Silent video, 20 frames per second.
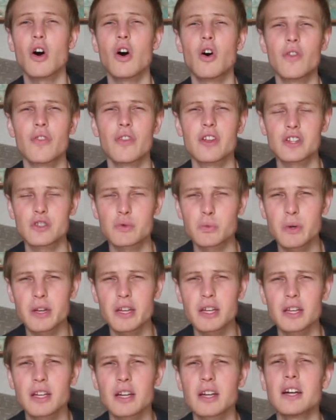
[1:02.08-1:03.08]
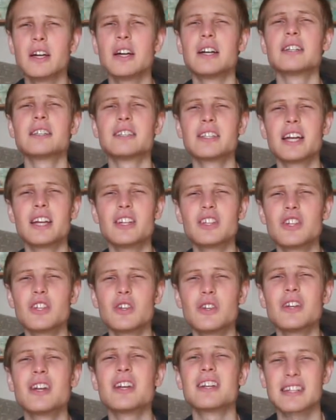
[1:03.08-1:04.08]
on this week. Stay
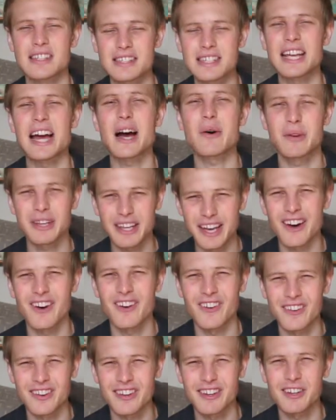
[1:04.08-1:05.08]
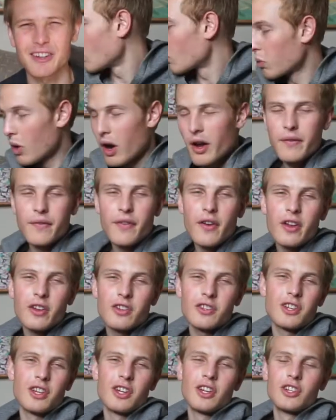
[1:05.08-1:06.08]
tuned to see how we get on. Right
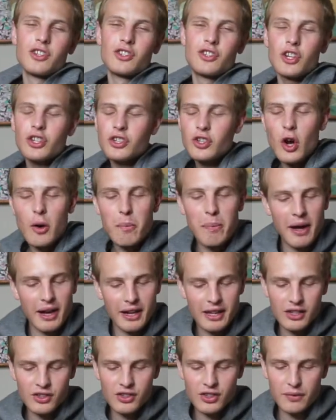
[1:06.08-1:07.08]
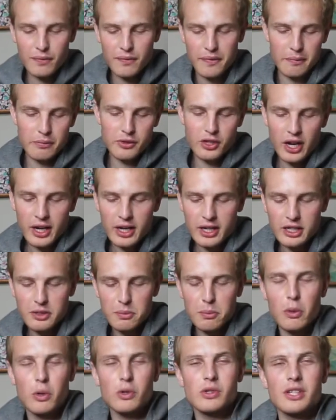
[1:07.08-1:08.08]
folks, just got a package in from JD
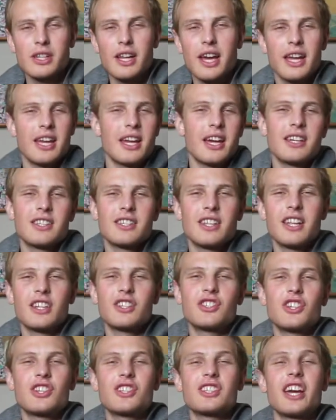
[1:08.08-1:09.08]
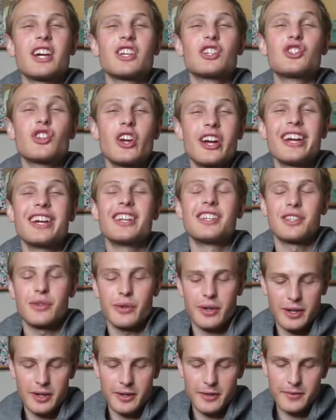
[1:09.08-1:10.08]
Sport today, so let's just get straight
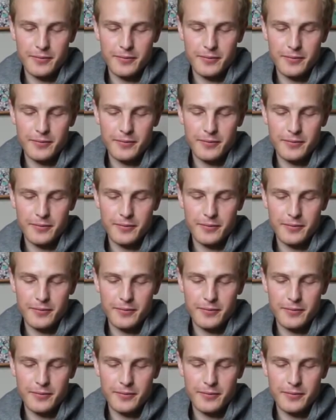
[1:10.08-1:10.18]
into it.